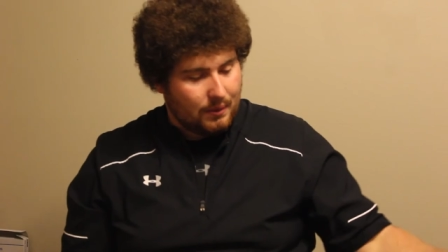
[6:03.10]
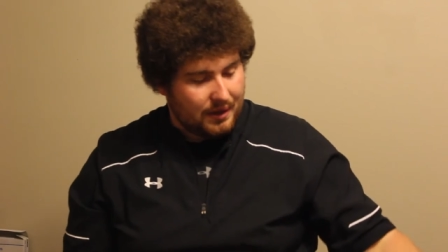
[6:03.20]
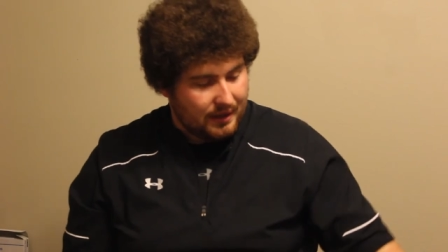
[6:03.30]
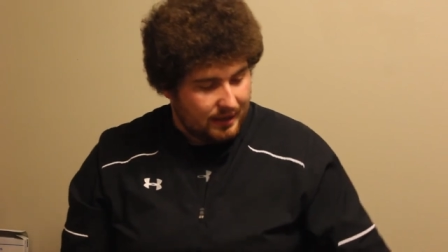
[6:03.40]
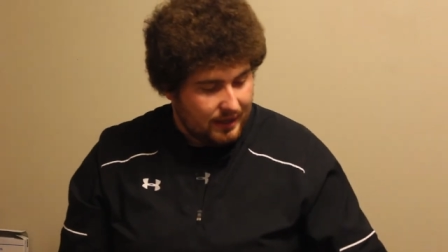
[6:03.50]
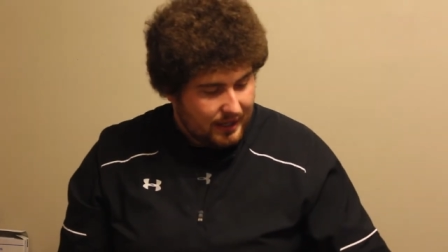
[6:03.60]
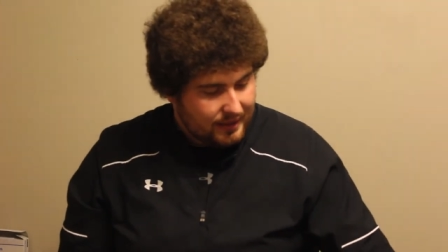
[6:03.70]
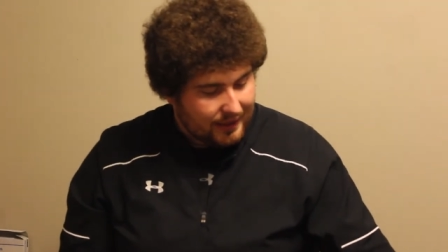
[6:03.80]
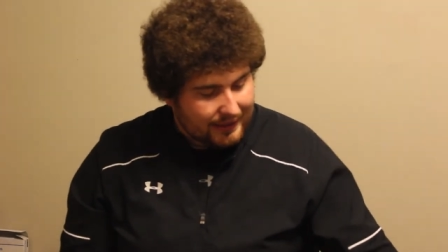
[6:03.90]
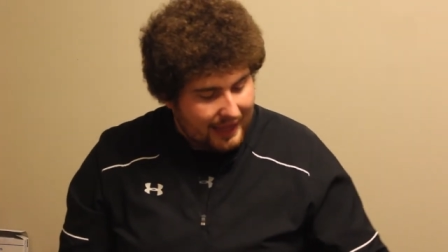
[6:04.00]
of what you need.
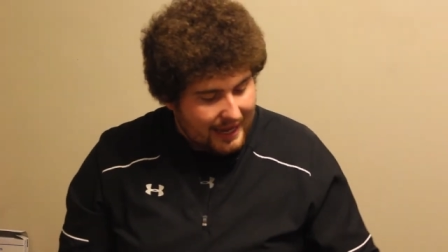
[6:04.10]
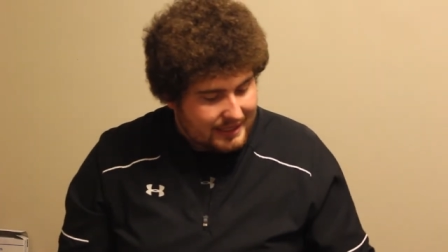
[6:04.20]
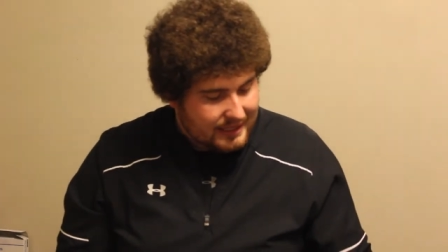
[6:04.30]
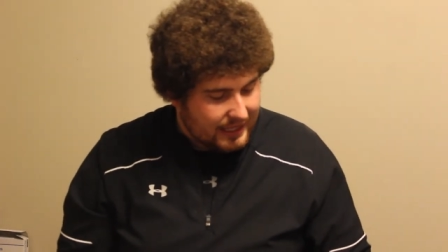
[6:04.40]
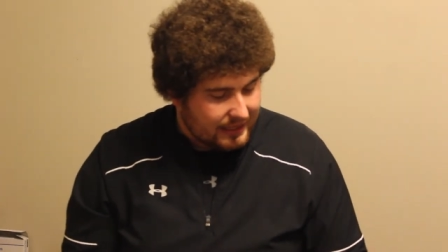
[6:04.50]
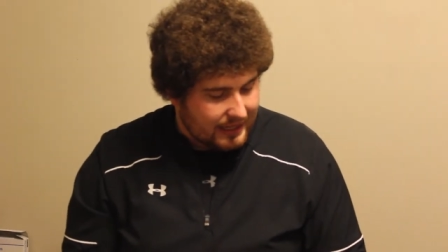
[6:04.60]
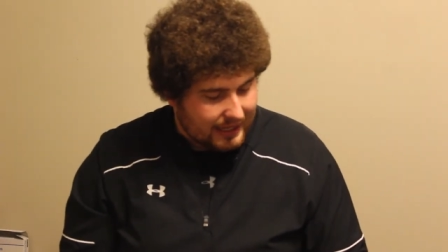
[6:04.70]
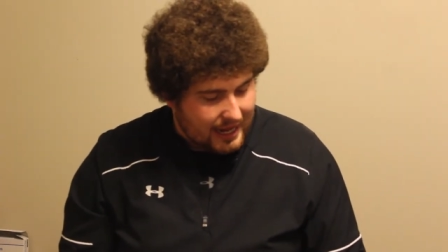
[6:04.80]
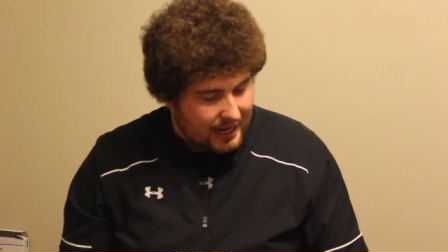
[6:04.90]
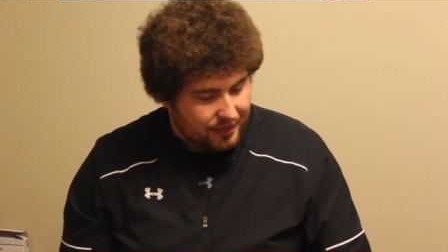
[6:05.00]
The last thing that
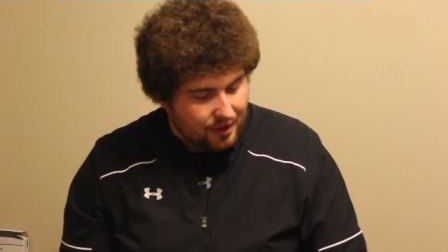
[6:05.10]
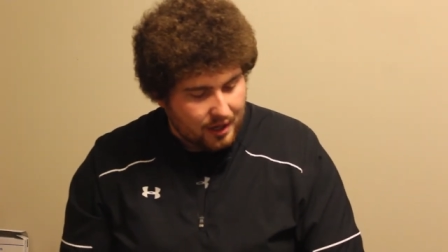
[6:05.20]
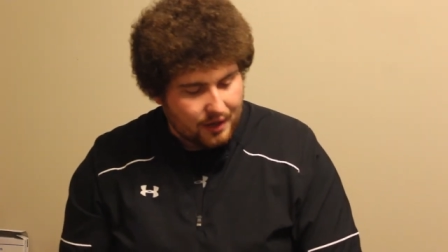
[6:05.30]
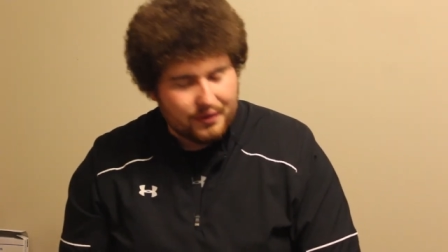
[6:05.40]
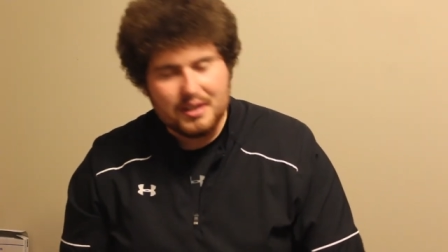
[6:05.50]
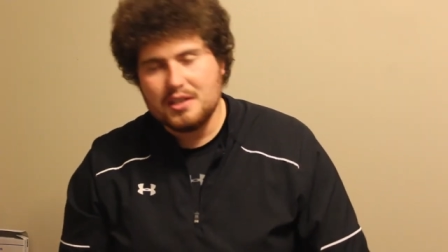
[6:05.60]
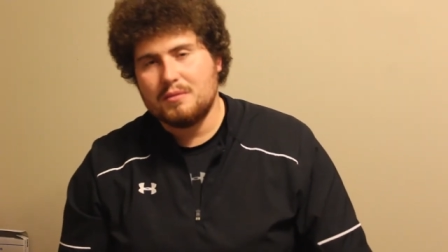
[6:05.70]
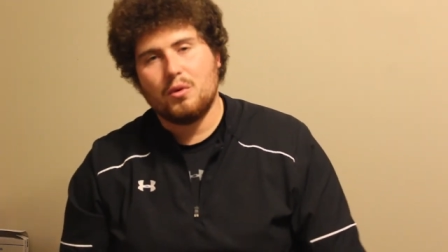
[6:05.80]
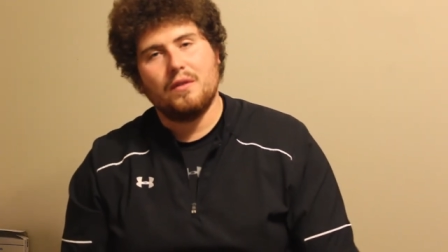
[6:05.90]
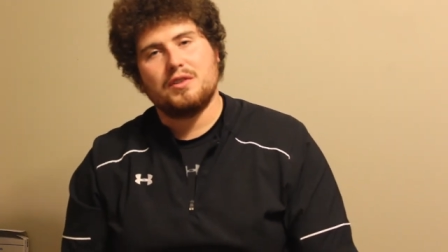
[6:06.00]
I kind of thought of, and this
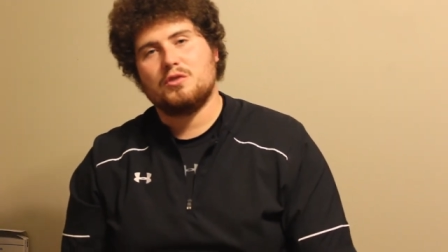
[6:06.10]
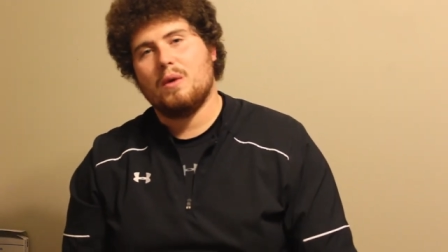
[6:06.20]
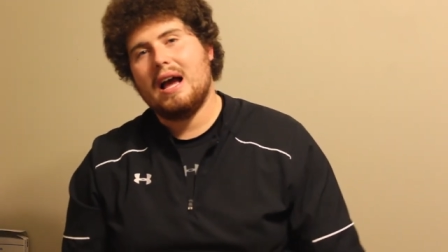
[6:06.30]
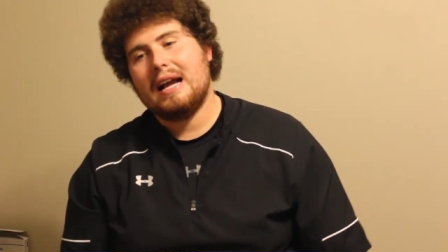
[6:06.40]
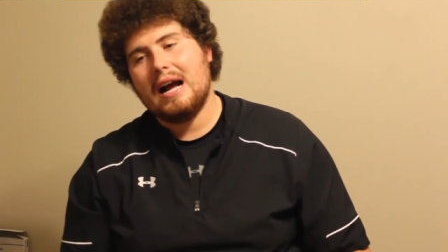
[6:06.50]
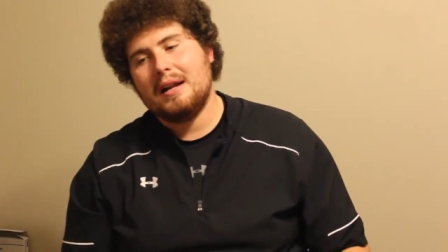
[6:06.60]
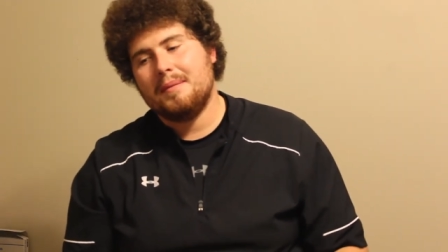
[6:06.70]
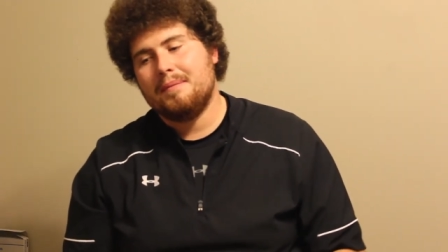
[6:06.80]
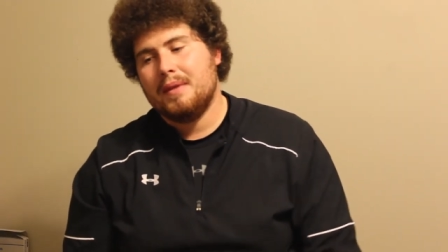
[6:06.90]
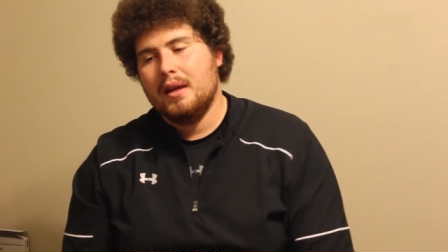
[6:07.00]
is more of a swag
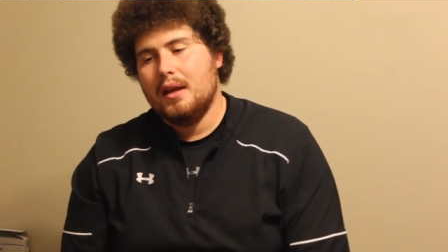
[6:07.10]
item,